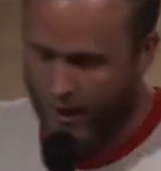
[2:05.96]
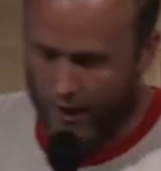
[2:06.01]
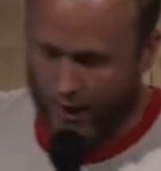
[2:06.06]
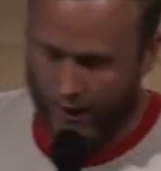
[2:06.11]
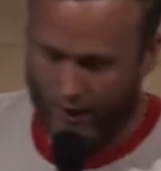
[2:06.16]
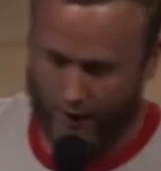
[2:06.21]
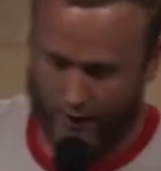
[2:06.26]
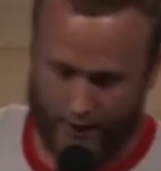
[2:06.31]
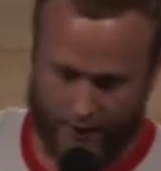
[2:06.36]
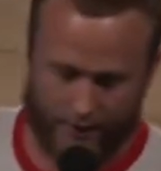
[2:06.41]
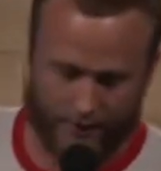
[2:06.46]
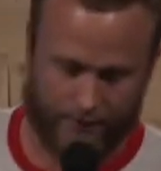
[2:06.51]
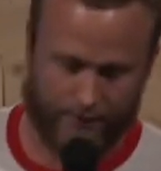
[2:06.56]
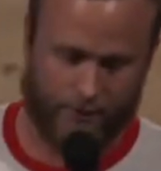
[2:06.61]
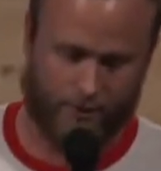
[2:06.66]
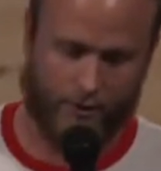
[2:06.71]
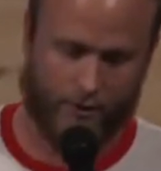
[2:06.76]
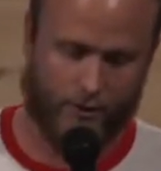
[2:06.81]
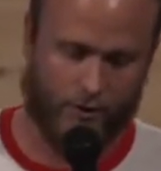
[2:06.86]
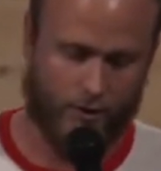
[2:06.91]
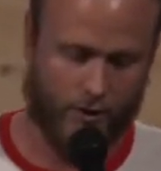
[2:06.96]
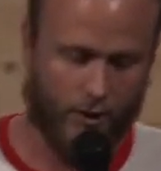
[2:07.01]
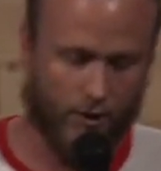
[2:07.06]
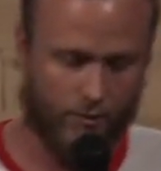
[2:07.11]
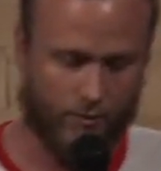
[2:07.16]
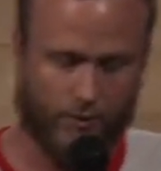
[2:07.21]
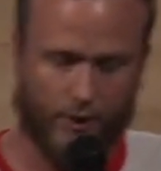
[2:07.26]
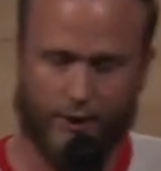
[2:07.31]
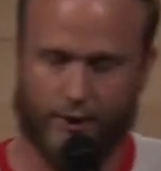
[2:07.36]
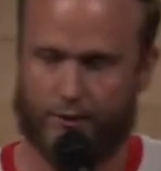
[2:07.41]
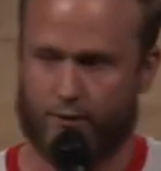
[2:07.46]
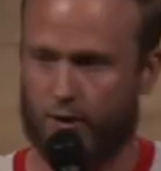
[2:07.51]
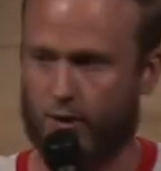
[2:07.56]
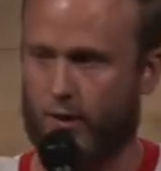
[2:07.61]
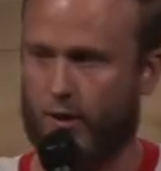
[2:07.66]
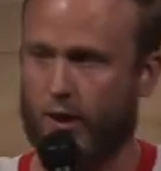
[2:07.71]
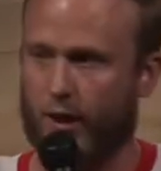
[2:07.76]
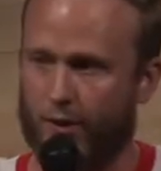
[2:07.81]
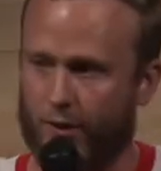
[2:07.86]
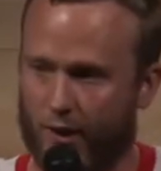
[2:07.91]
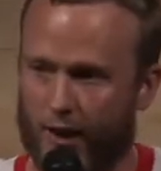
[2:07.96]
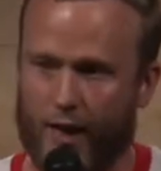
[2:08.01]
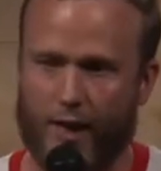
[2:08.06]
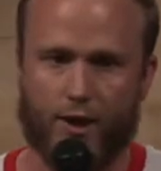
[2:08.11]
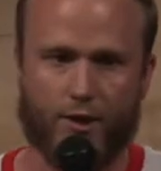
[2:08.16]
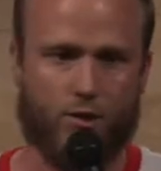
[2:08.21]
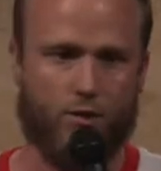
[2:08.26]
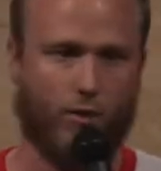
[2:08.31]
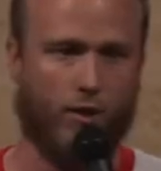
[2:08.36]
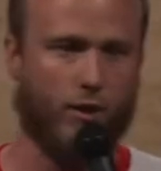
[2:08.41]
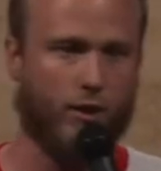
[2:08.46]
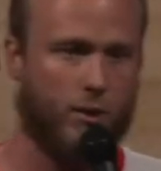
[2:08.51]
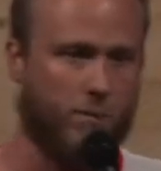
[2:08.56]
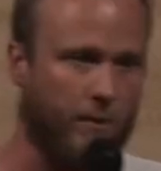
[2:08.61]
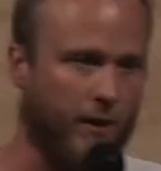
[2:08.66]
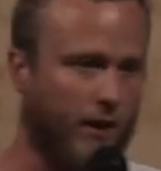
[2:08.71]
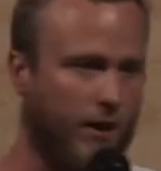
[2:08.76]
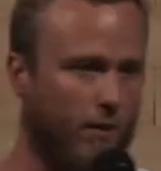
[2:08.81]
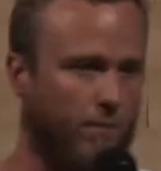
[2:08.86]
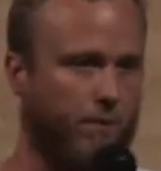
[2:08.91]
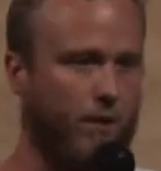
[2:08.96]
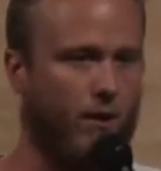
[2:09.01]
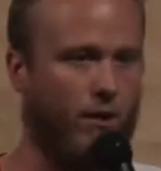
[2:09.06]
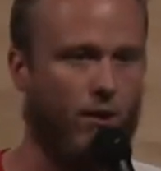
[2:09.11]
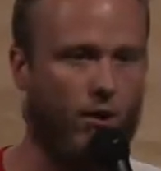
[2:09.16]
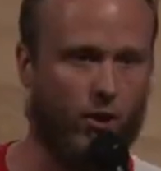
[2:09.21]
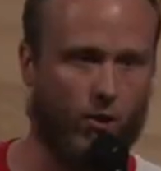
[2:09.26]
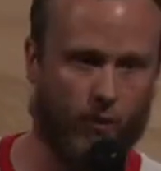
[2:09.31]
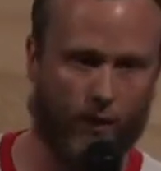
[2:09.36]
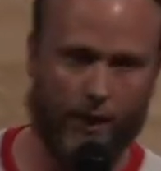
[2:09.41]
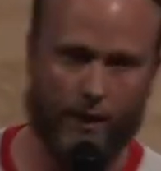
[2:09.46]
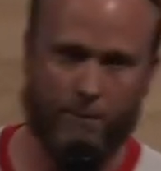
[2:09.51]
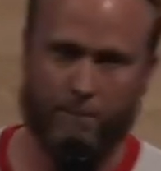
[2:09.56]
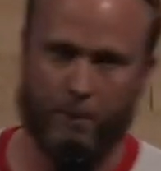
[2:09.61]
like the other guys who are gonna speak up here are great,